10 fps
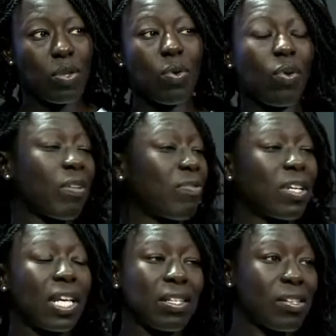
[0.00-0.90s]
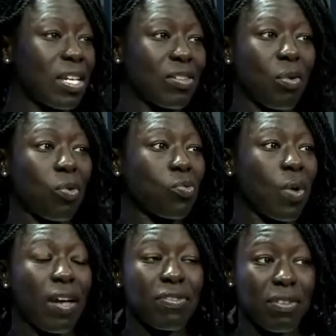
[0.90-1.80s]
or else. Or even, as I said as
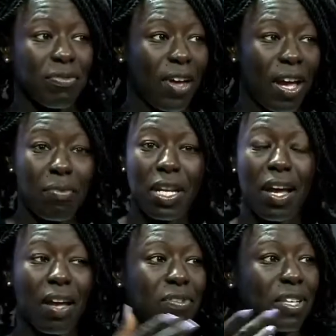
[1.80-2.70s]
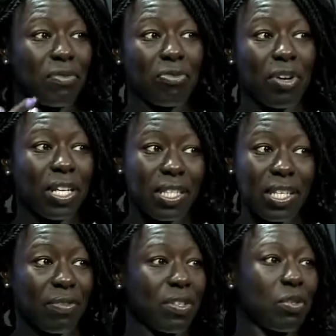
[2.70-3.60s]
well, I've said family, I've said
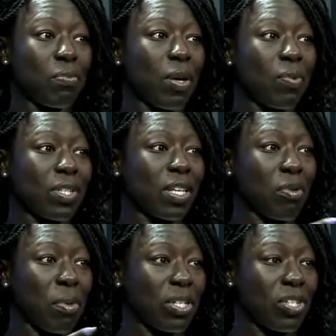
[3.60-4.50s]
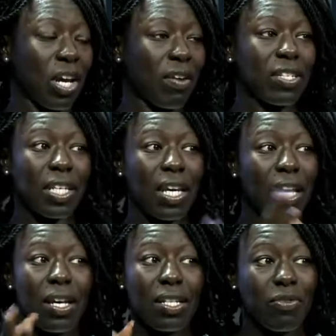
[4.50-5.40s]
friends, I've said you may want to give your money to charity.
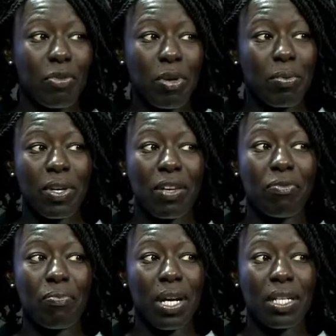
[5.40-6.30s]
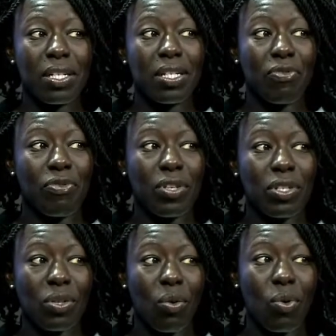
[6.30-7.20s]
Different people give money to
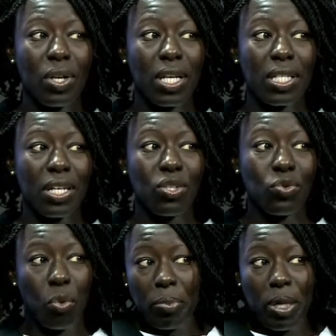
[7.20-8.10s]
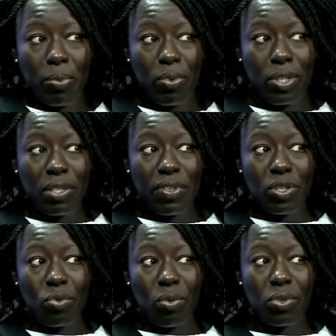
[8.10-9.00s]
different organisations or people,
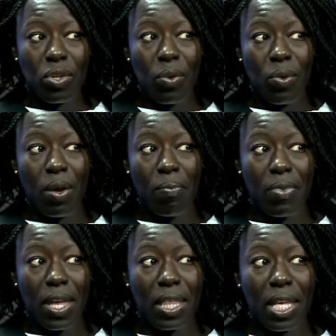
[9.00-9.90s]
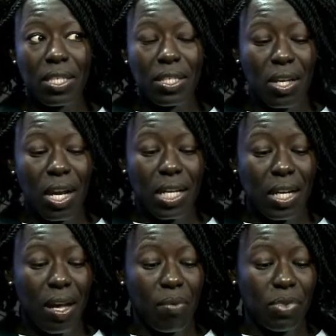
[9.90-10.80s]
individuals. So that's
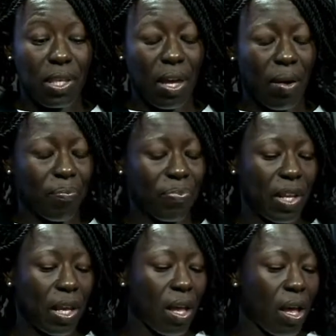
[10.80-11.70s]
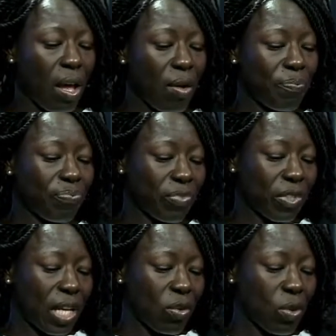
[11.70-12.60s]
entirely up to them.
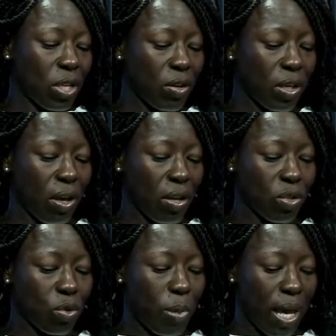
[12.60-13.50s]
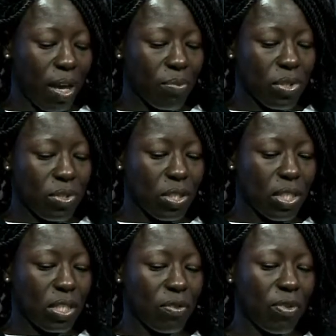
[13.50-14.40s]
Daniel, can I ask you perhaps,
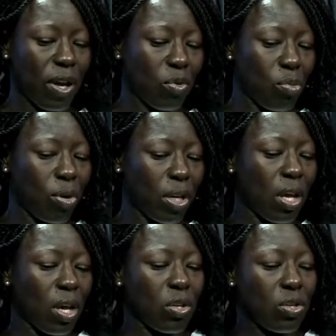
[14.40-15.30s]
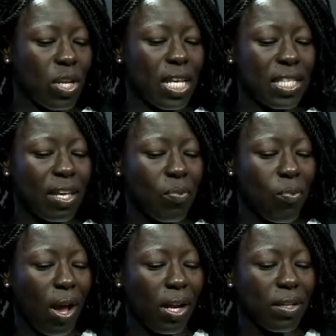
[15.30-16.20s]
just as a final point, is there
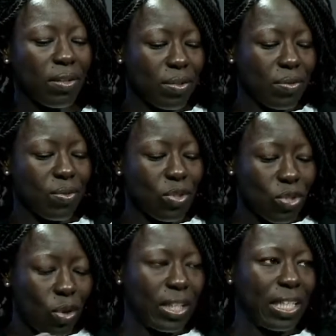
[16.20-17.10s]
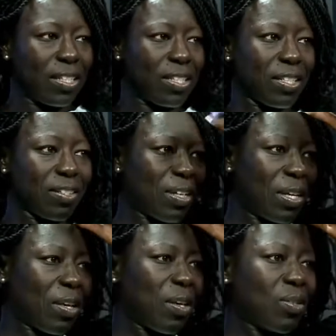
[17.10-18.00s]
one solid
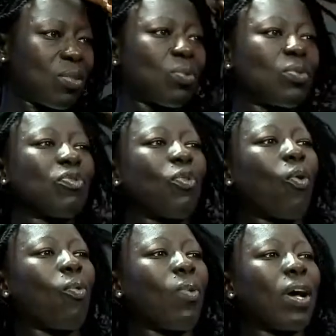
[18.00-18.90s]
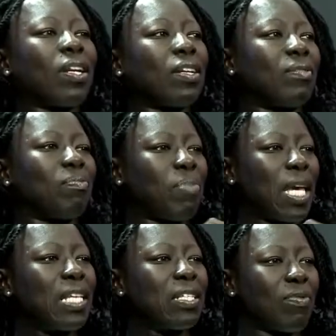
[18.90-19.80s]
sort of, or one
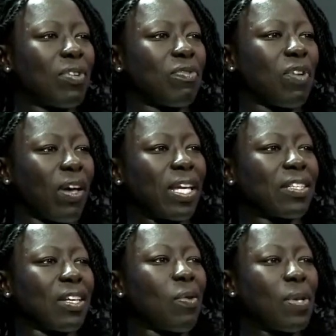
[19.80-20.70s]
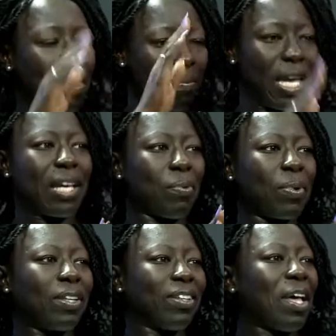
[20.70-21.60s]
piece of advice? I know it's make a
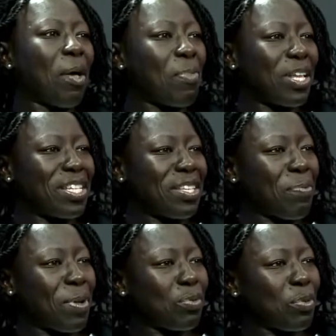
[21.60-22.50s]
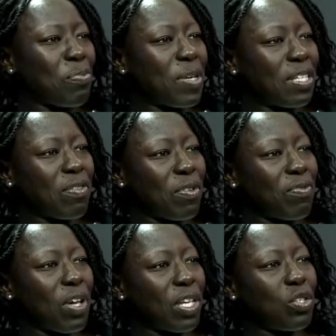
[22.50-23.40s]
will, but is there one sort of piece of
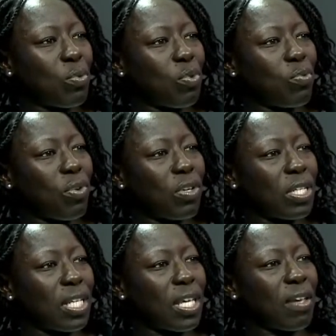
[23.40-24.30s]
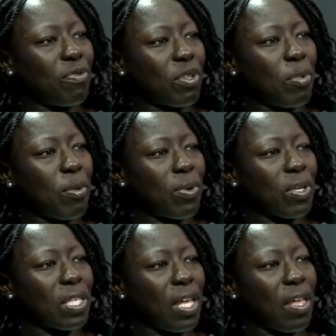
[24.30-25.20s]
advice you would want to give to people?
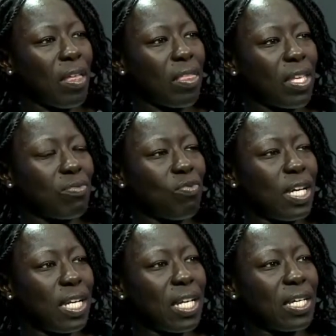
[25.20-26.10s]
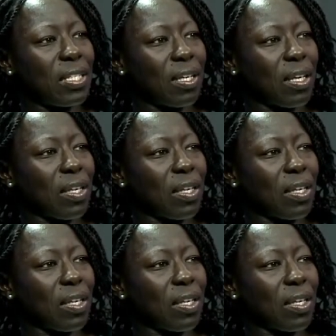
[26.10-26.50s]
Because this really is